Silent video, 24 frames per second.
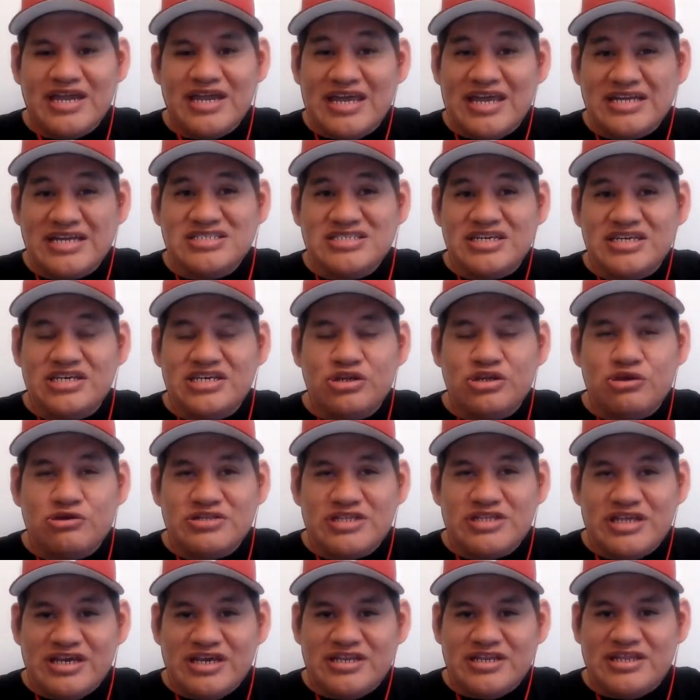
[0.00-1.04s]
And actually, you
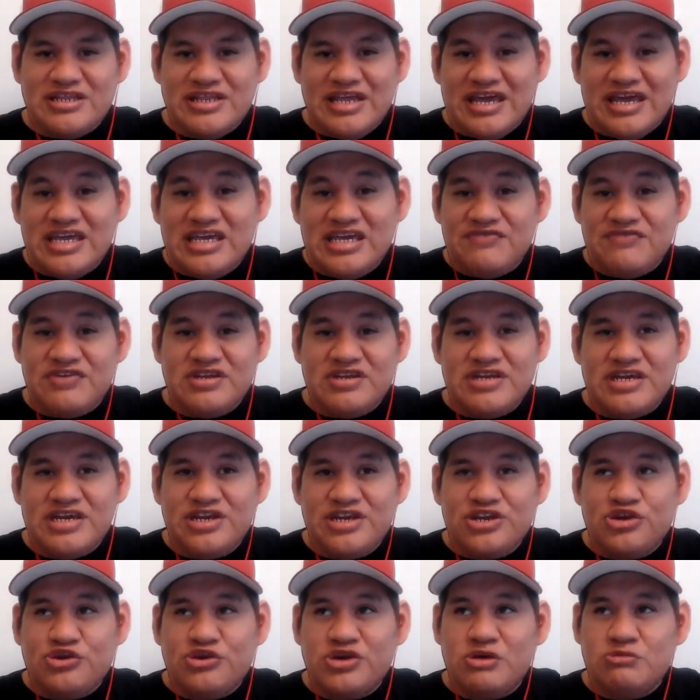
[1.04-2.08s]
know, and they even
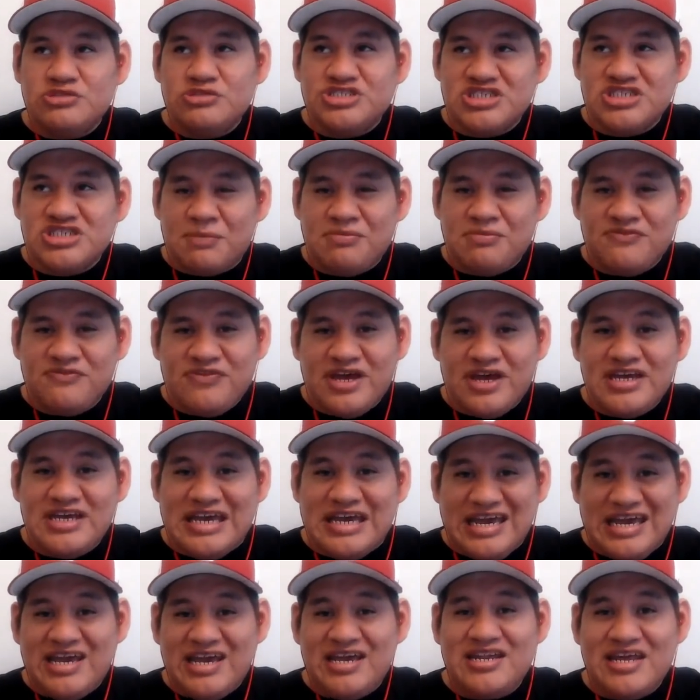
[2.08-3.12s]
integrate with Shopify
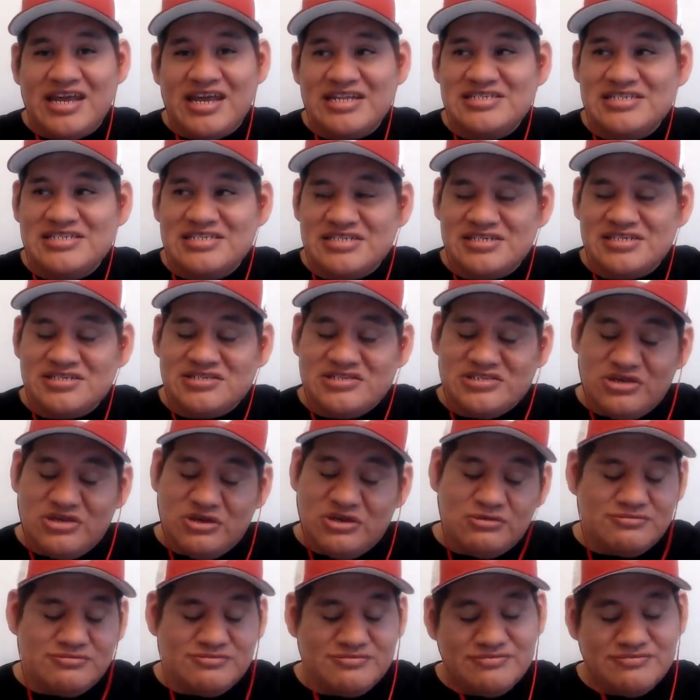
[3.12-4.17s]
and Etsy,
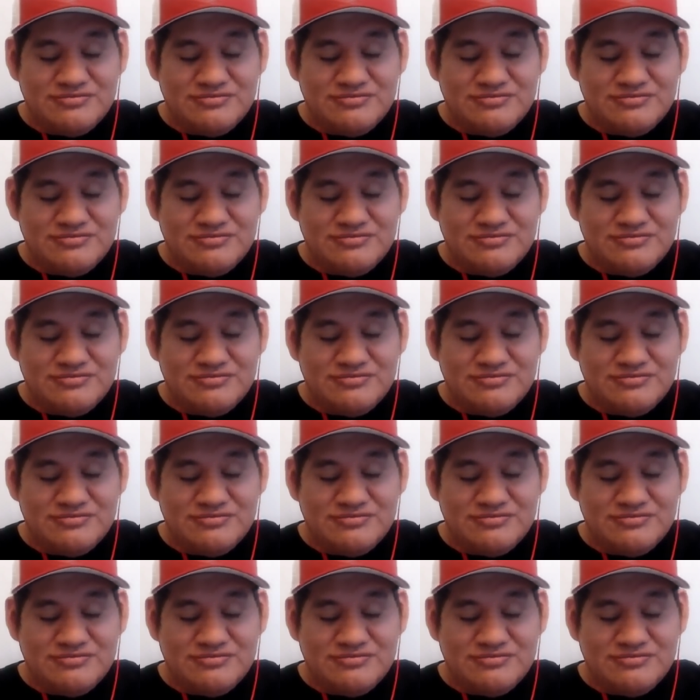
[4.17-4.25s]
so